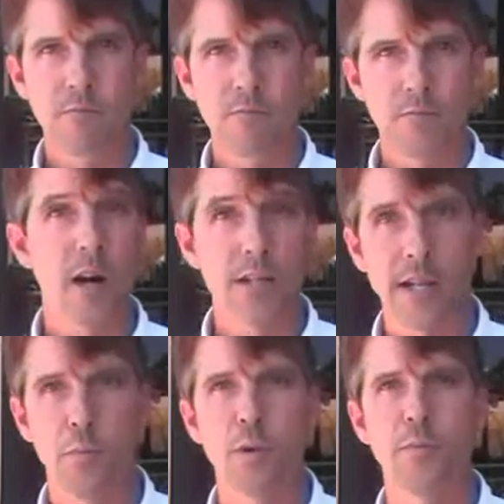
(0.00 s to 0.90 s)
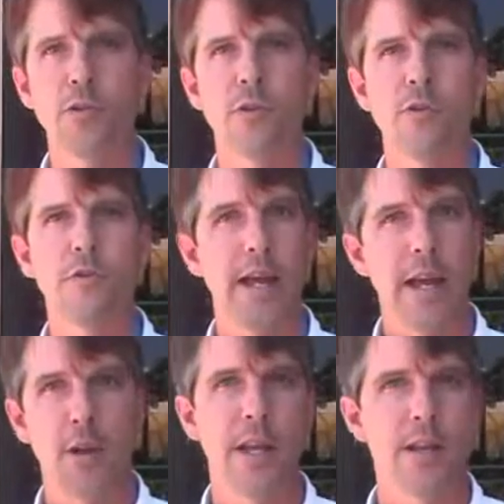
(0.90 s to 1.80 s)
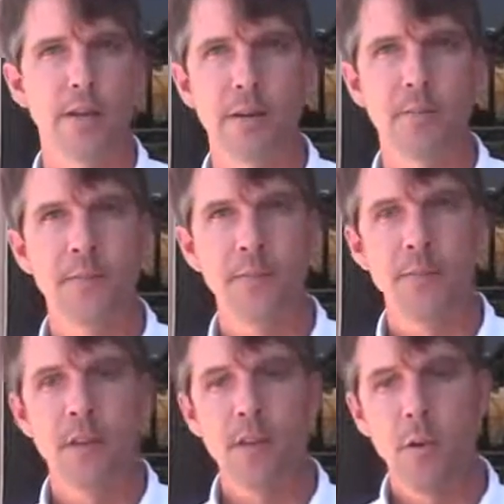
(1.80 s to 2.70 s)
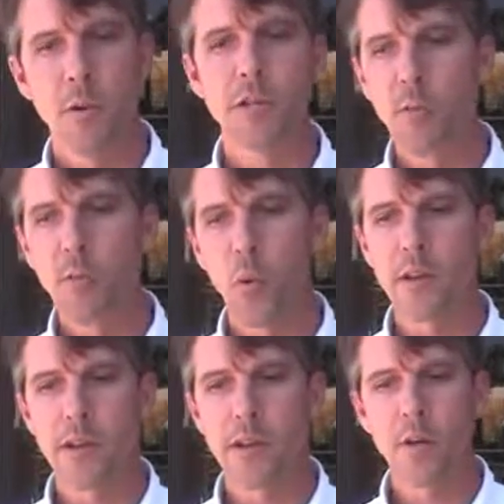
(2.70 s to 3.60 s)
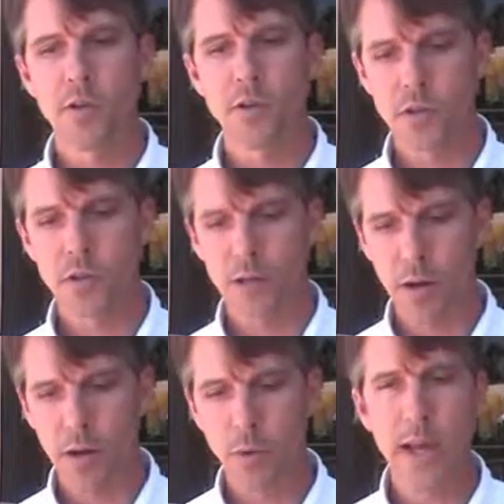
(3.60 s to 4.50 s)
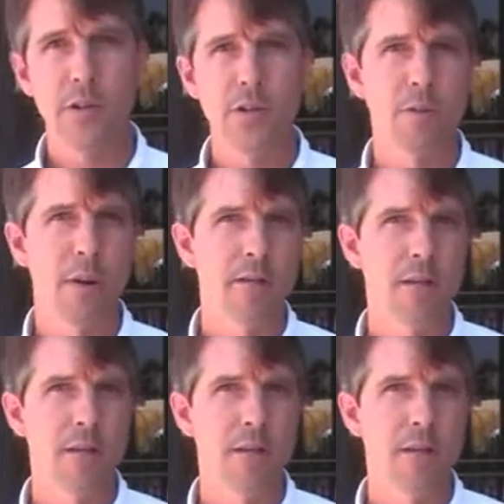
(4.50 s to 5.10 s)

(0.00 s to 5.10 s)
contacted Border Patrol. They apprehended them. The most important thing is that we averaged about